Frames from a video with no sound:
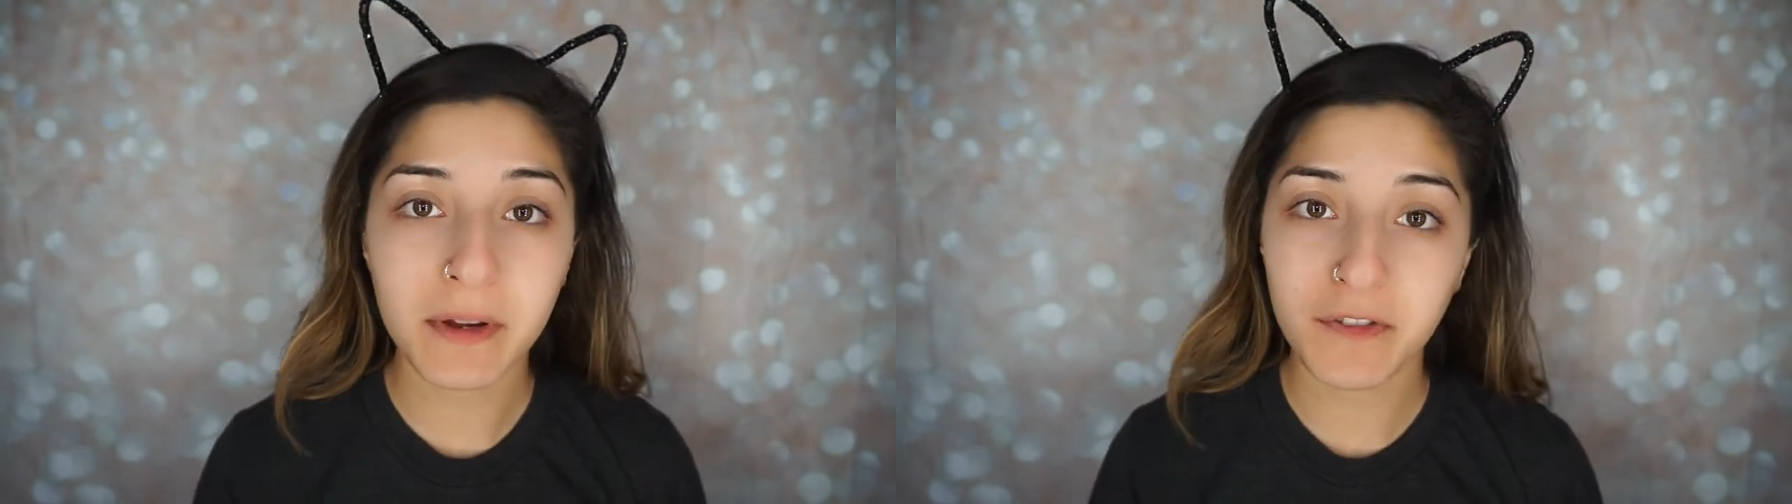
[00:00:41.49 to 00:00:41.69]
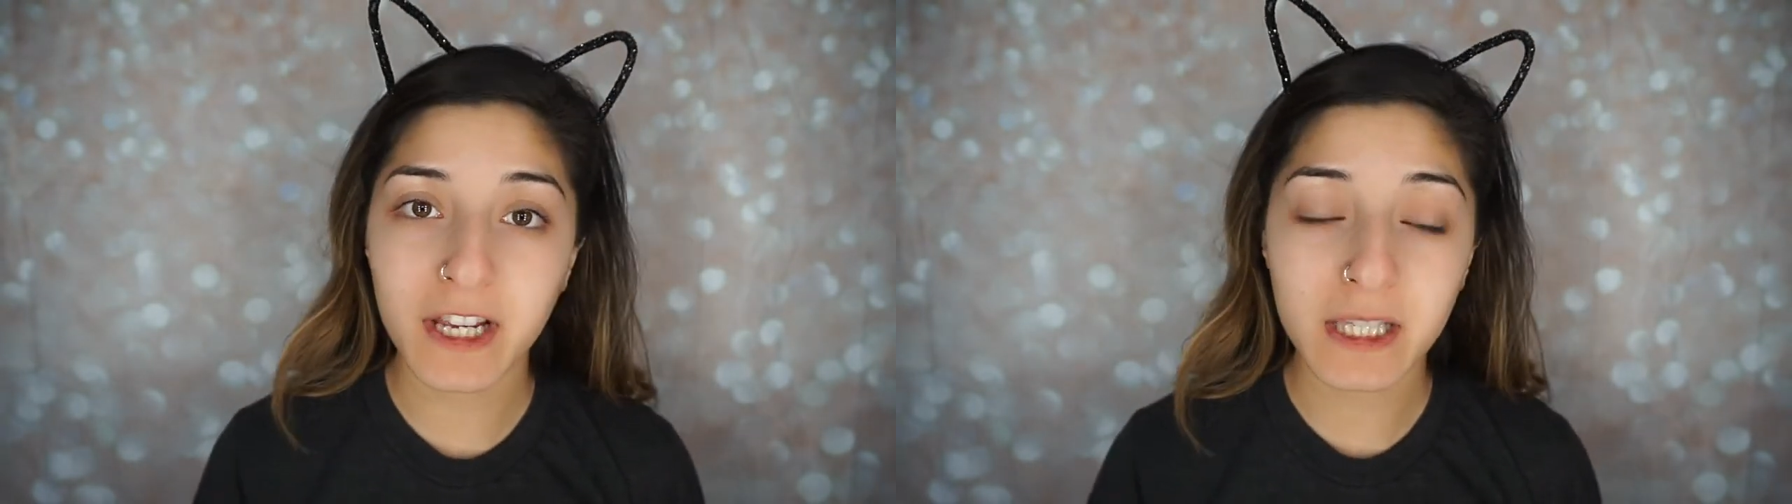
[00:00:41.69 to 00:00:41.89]

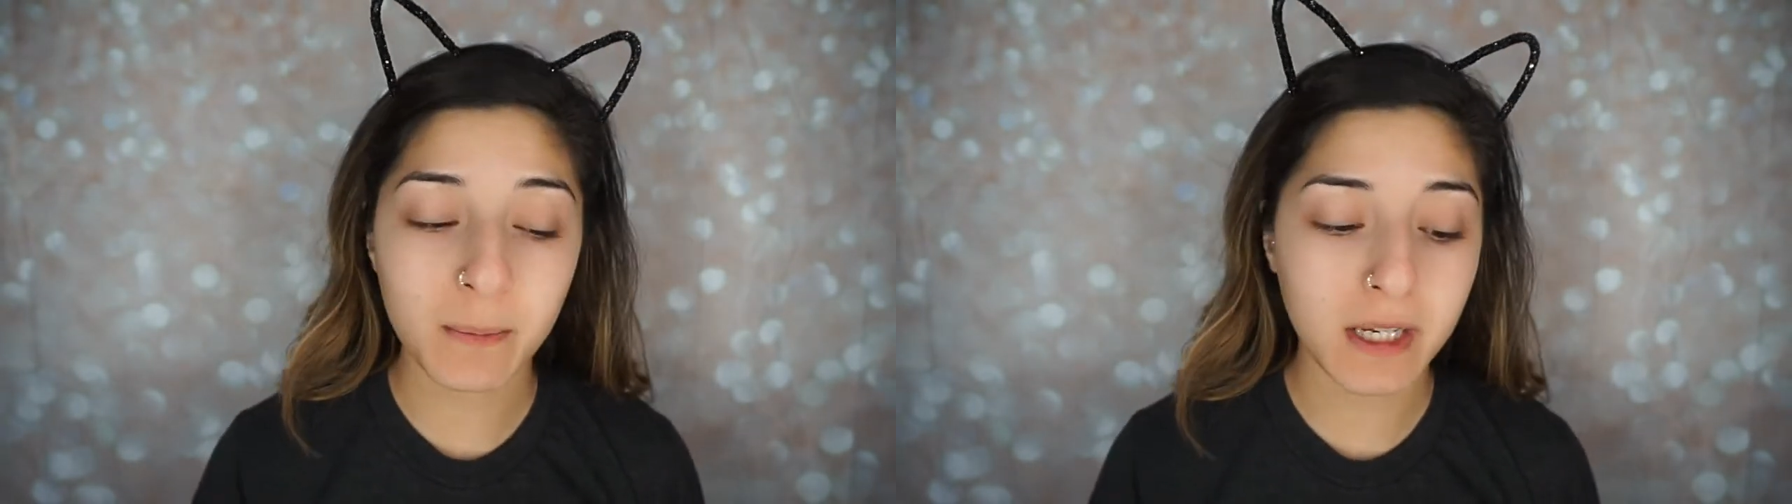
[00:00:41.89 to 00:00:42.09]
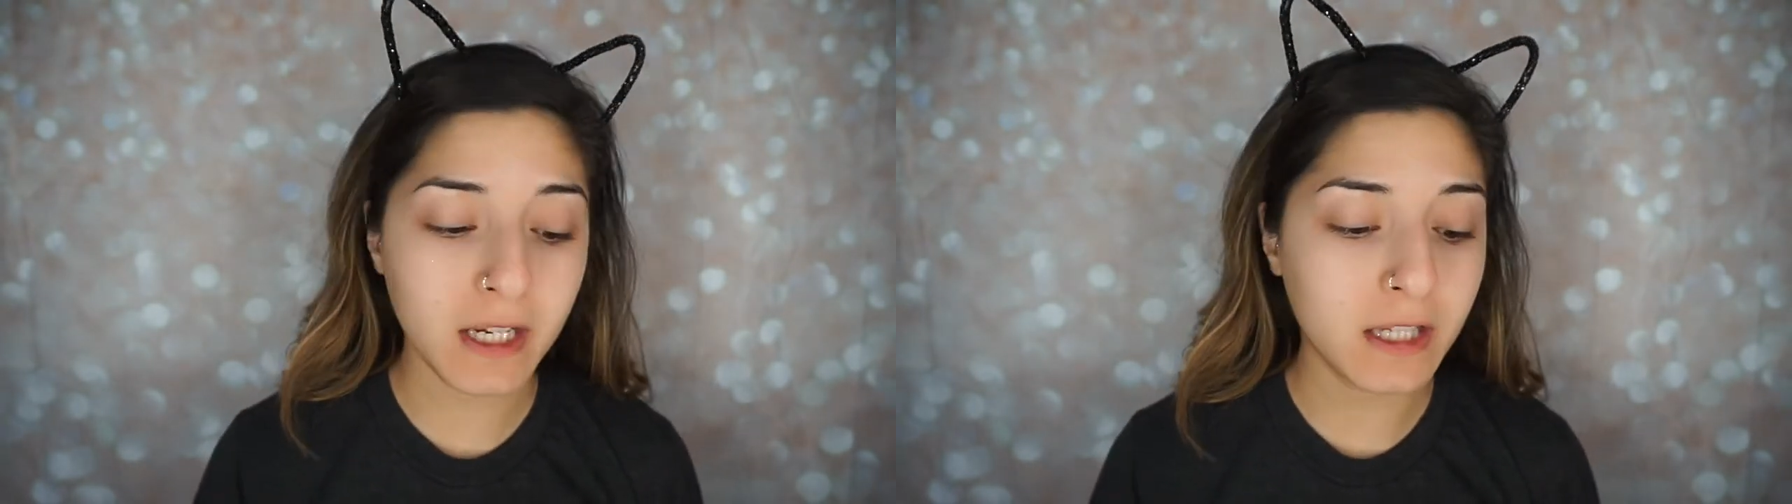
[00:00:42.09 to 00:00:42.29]
my face
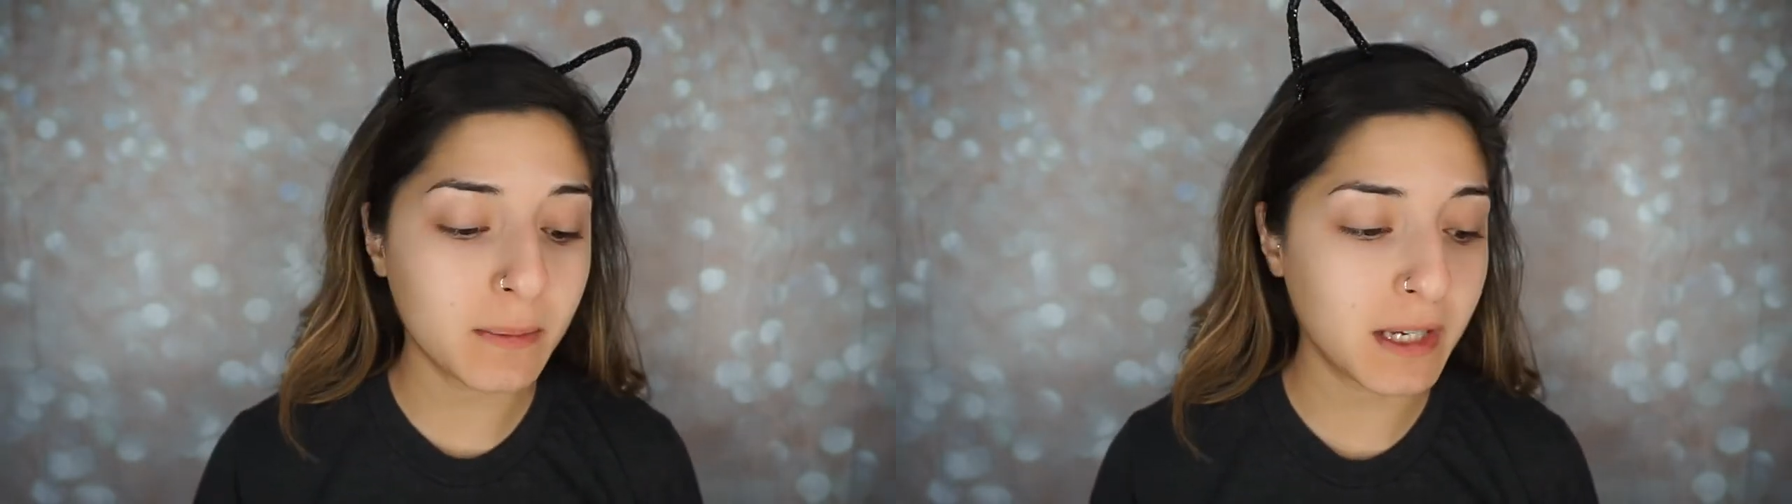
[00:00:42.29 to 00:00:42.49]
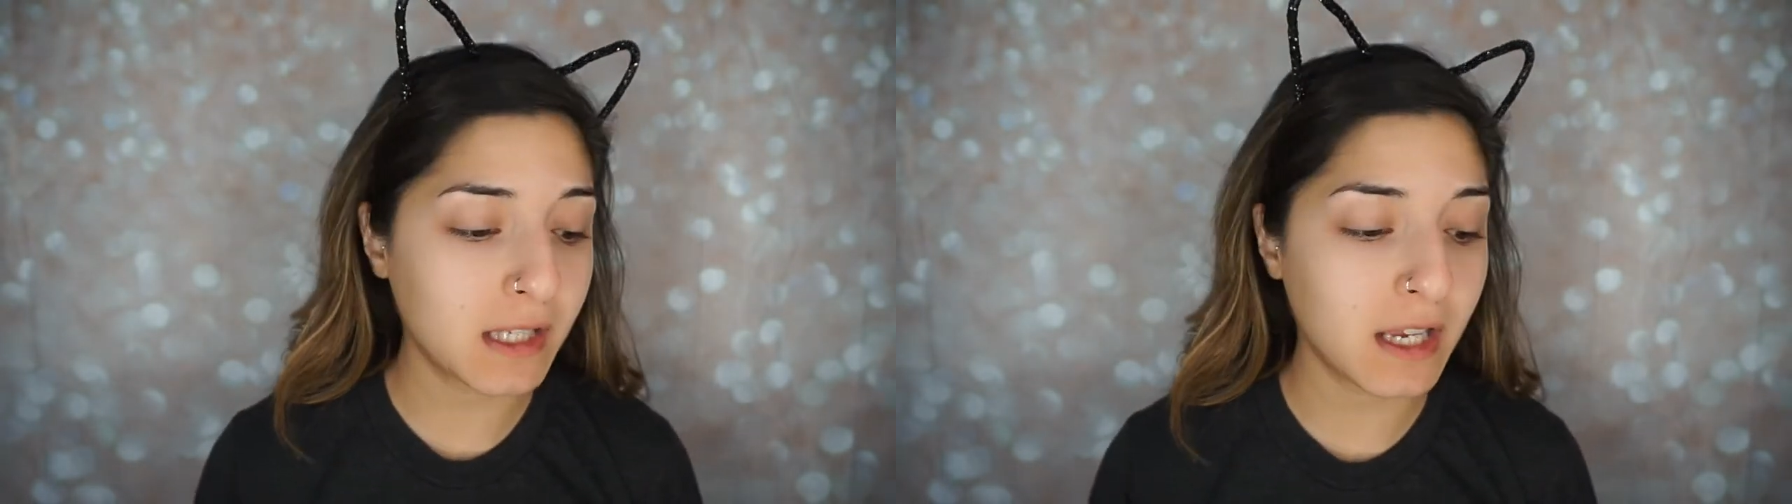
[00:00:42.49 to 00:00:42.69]

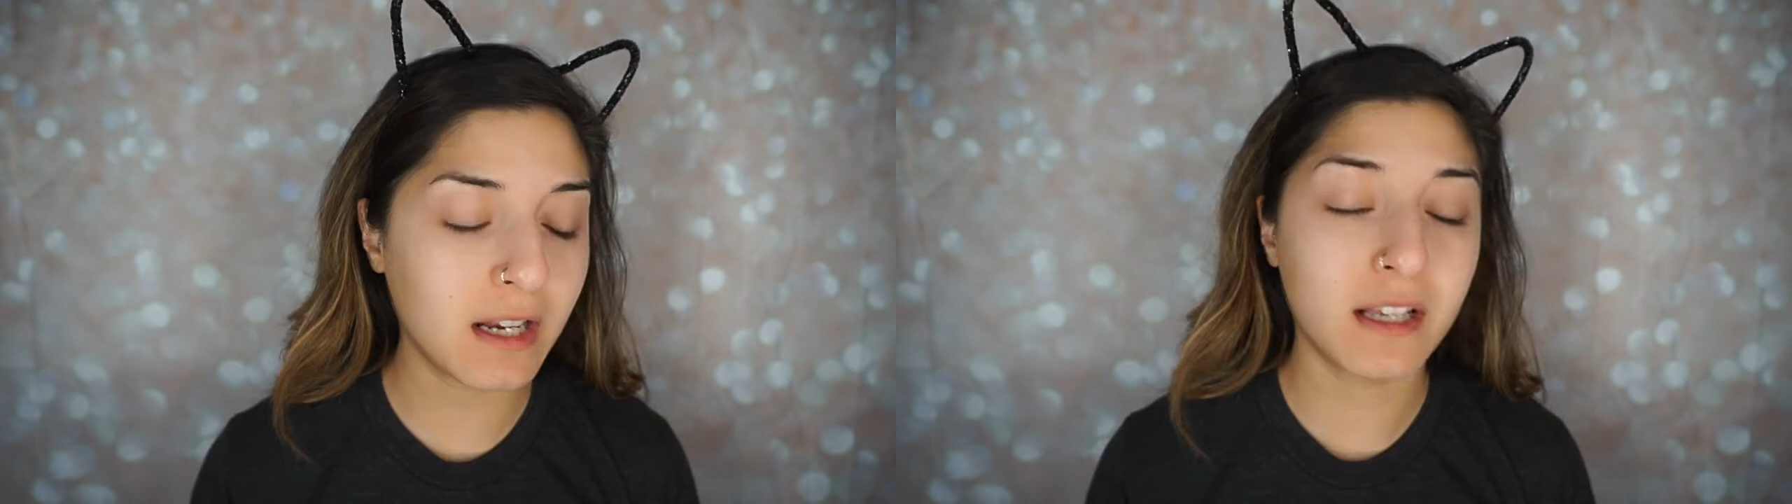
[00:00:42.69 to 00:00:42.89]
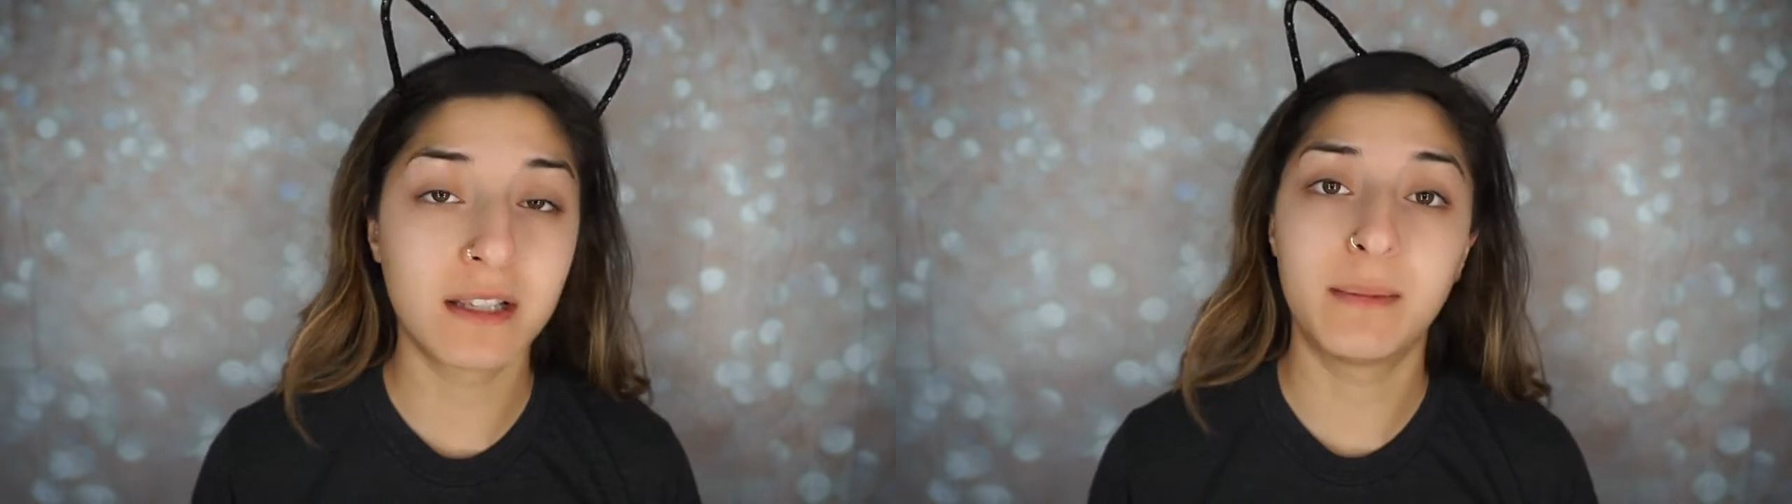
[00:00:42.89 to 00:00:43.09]
because my
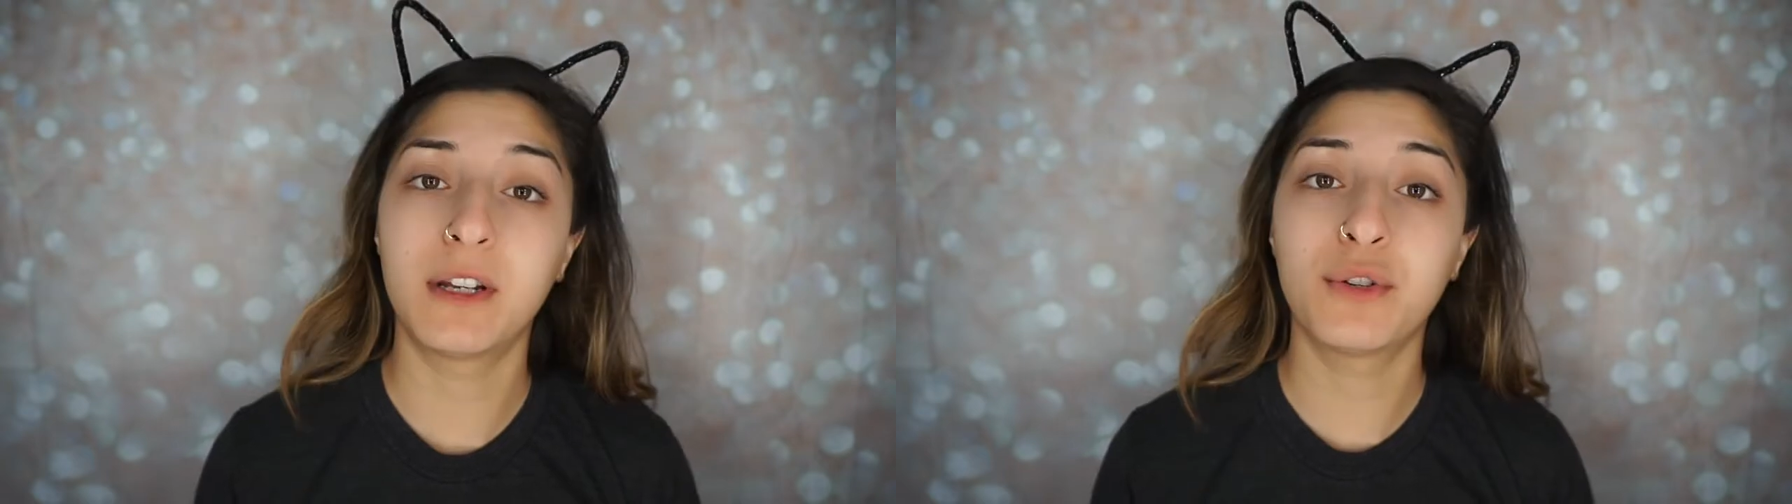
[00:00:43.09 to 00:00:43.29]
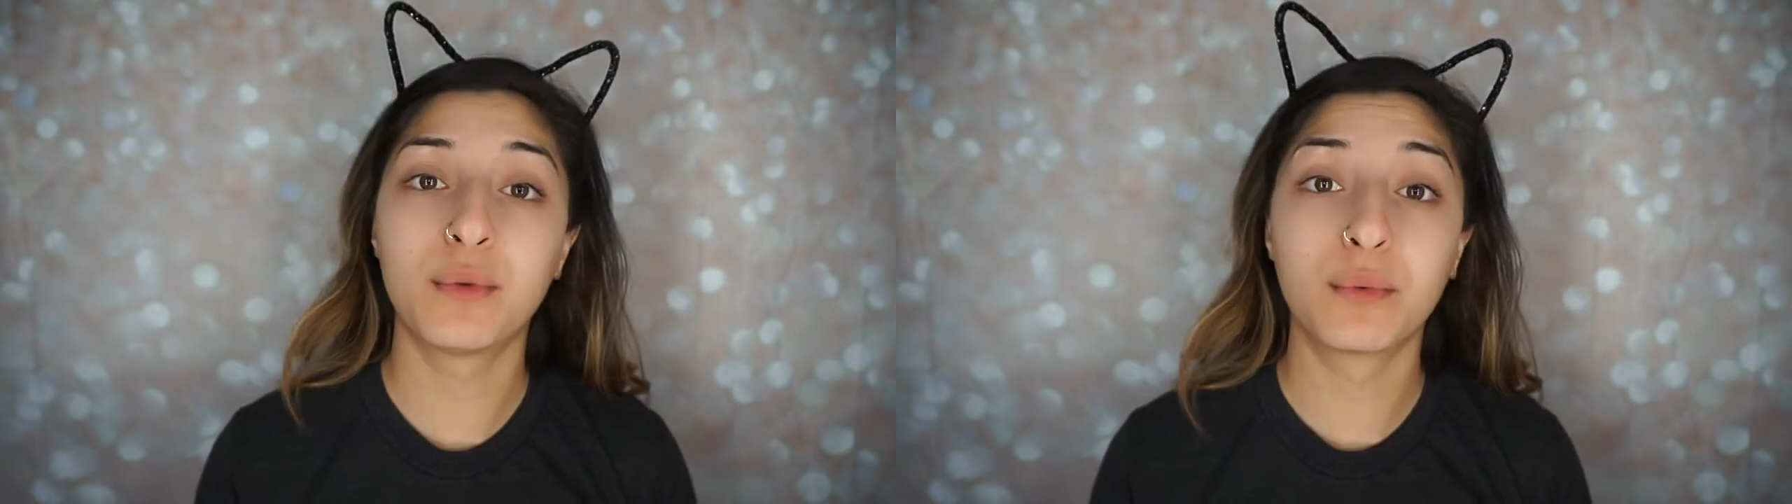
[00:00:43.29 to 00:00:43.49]
skin has been